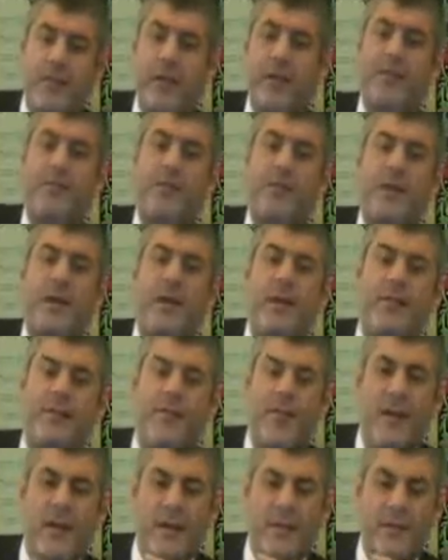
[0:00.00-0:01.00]
So he has to bring a
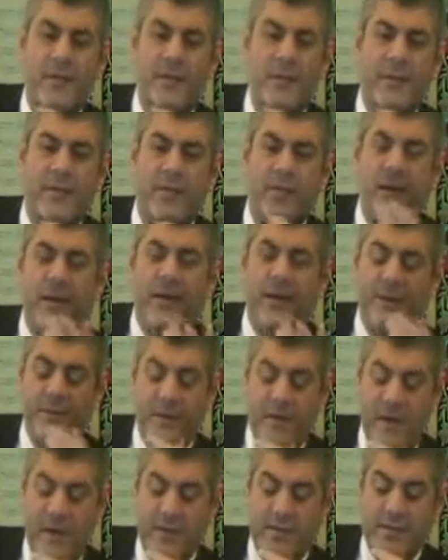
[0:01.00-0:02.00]

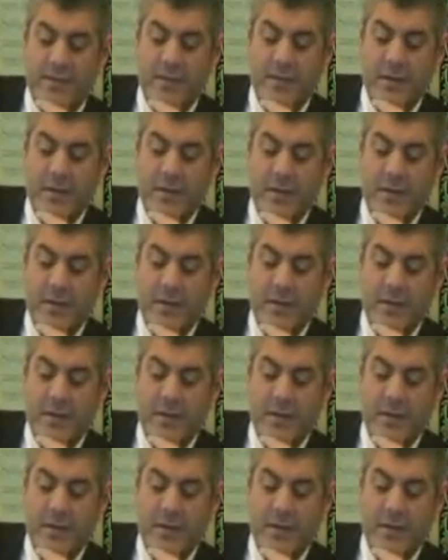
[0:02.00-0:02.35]
sacrifice.